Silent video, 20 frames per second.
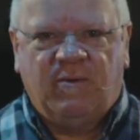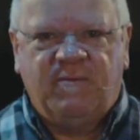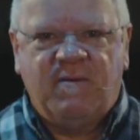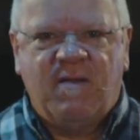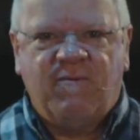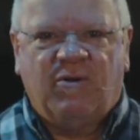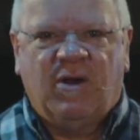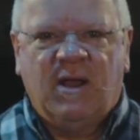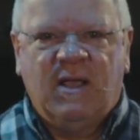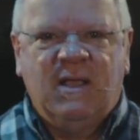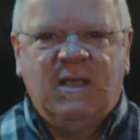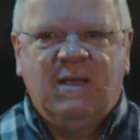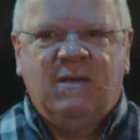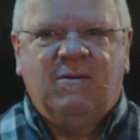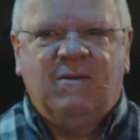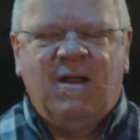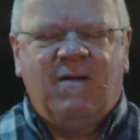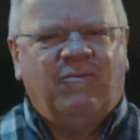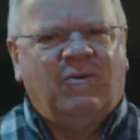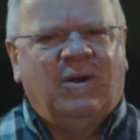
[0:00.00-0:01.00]
We've never
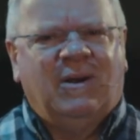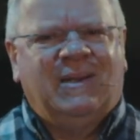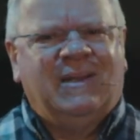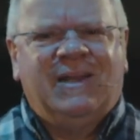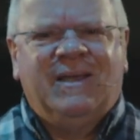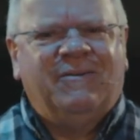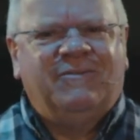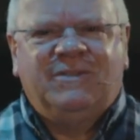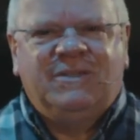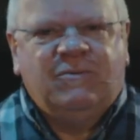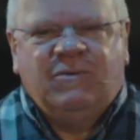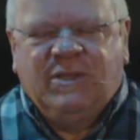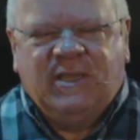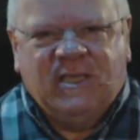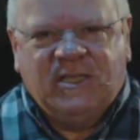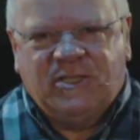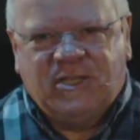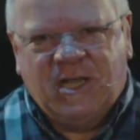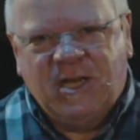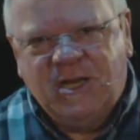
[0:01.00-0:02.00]
lived with
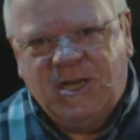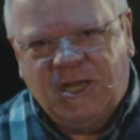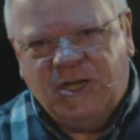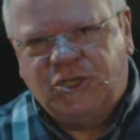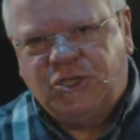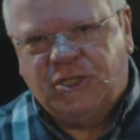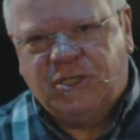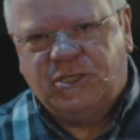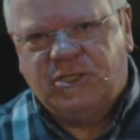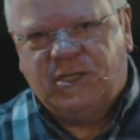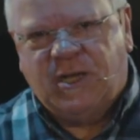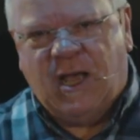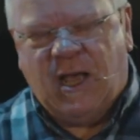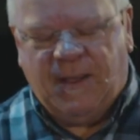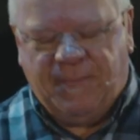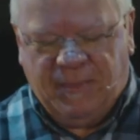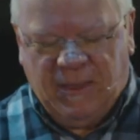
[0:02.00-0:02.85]
these conditions.